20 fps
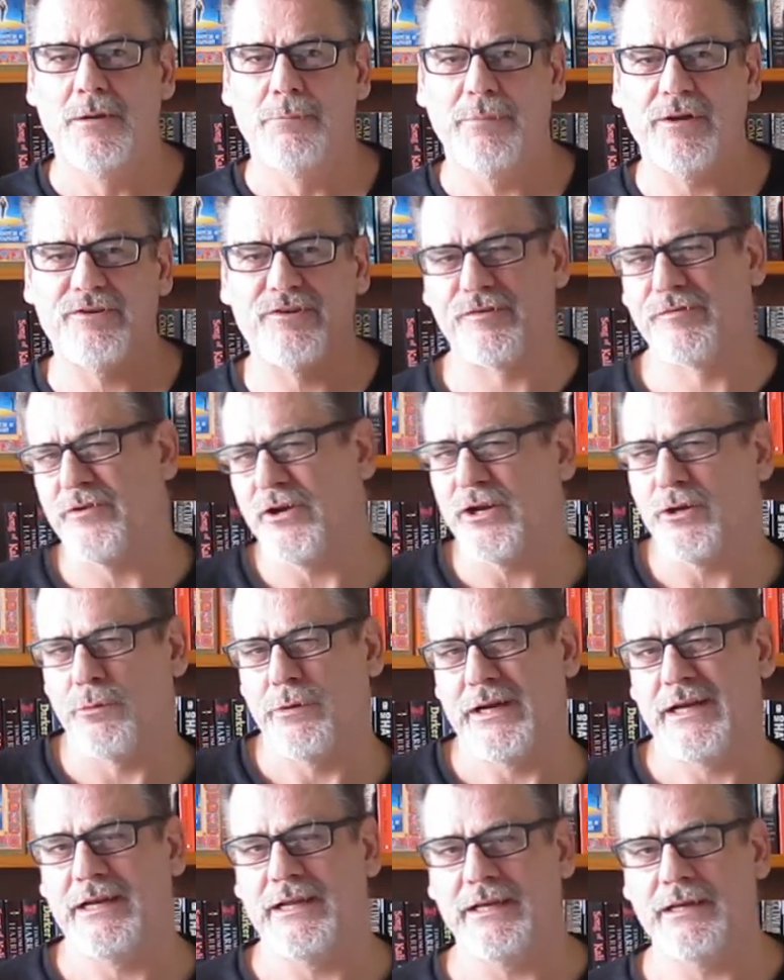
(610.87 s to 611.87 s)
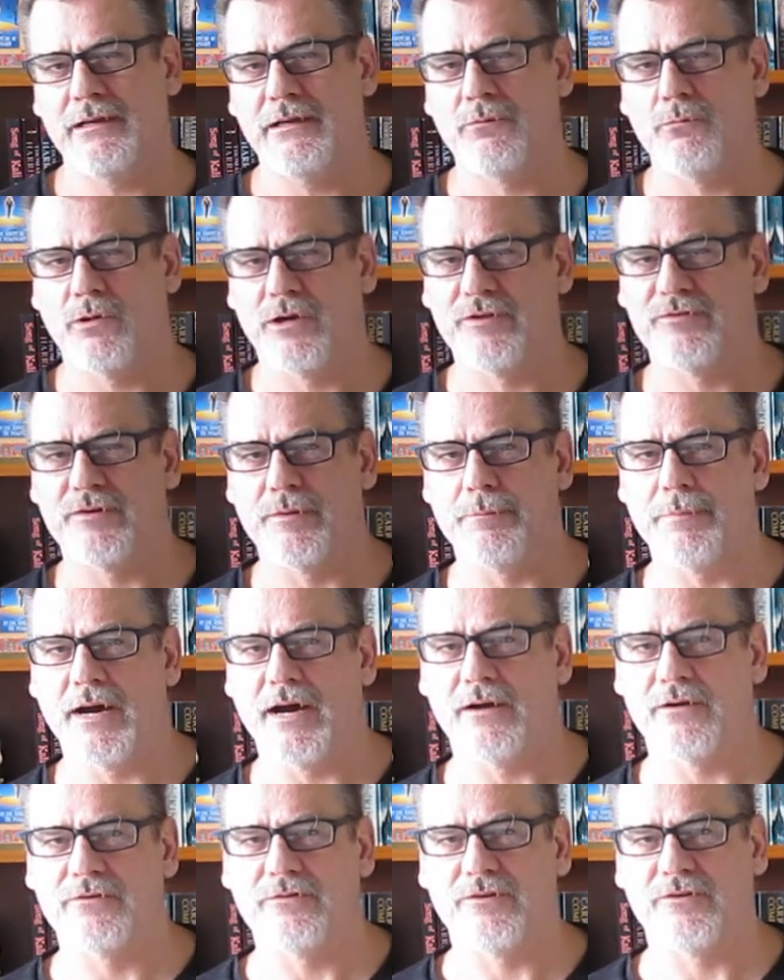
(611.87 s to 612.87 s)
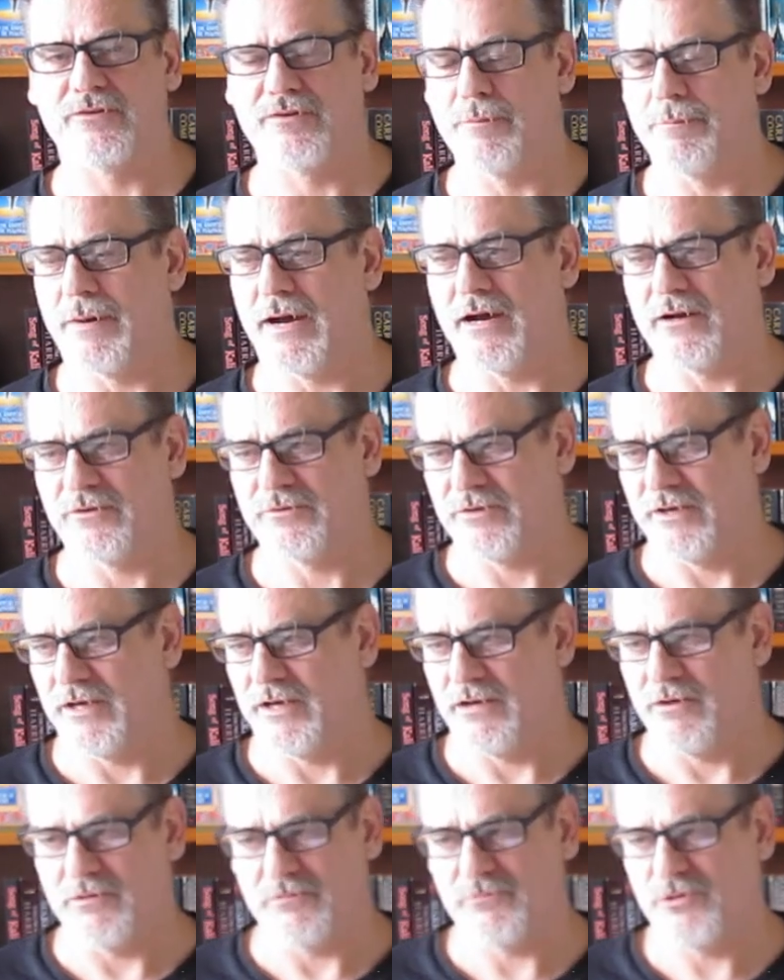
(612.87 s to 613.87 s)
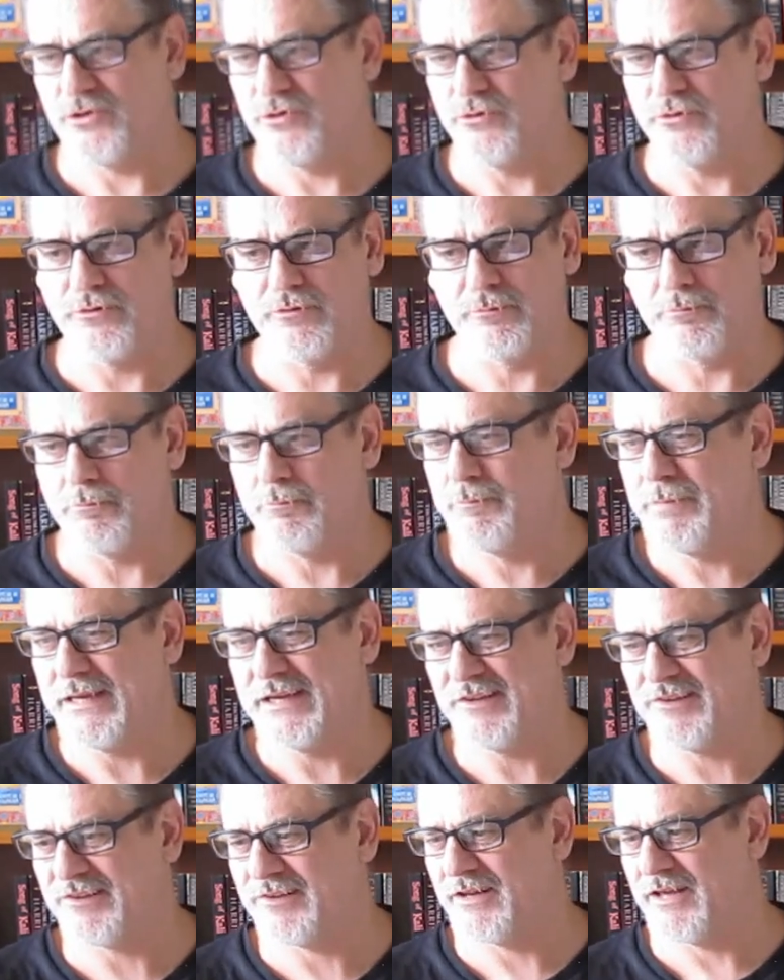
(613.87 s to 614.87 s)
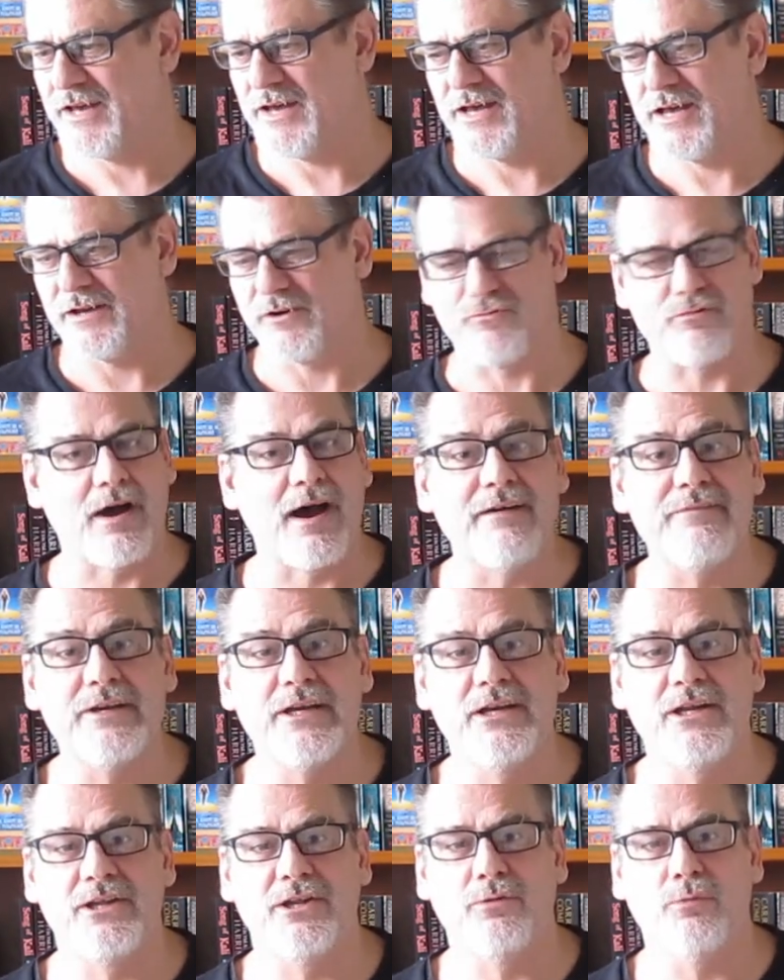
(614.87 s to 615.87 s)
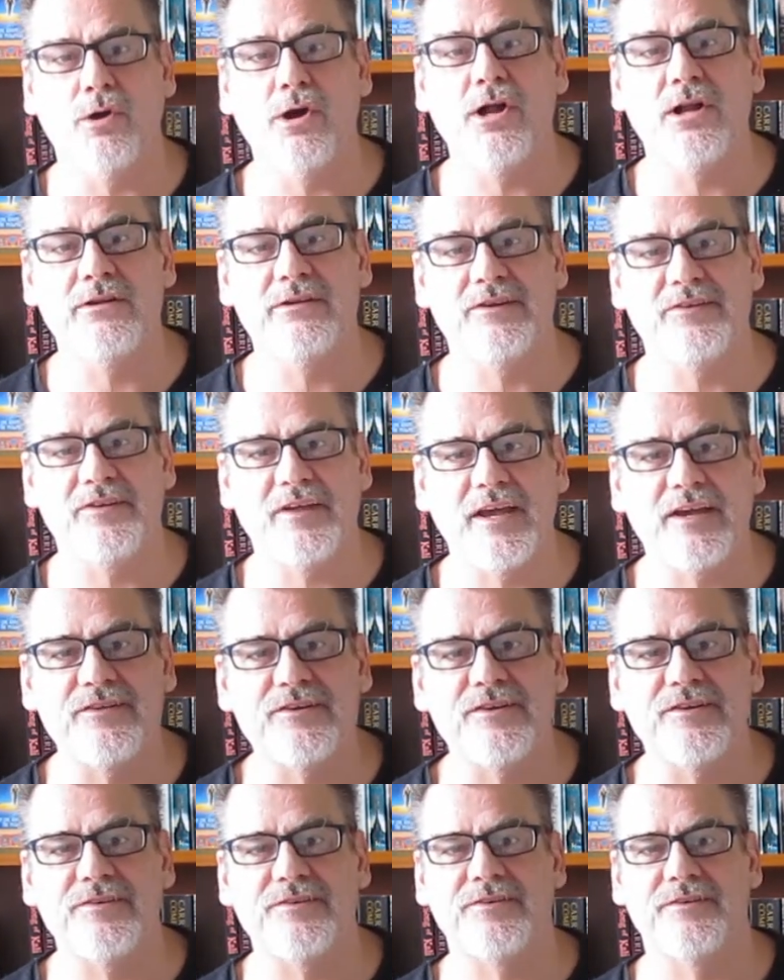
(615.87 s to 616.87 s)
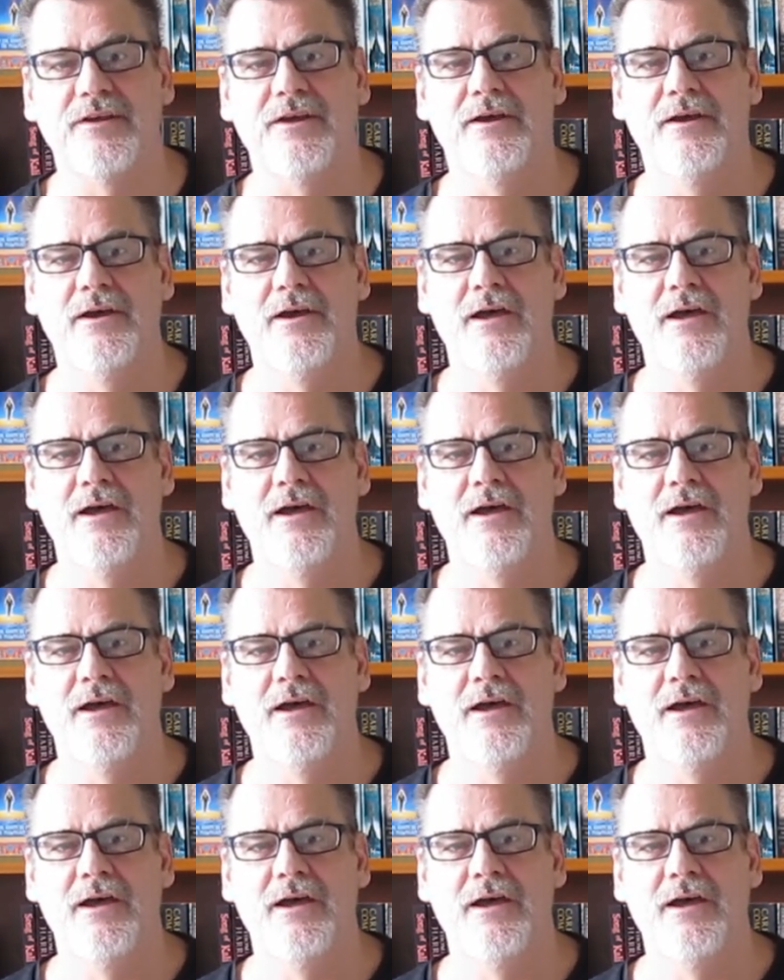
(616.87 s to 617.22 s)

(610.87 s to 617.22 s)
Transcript: But just very quickly, what it's about. It's about a huge, biggest driving in the world in Texas,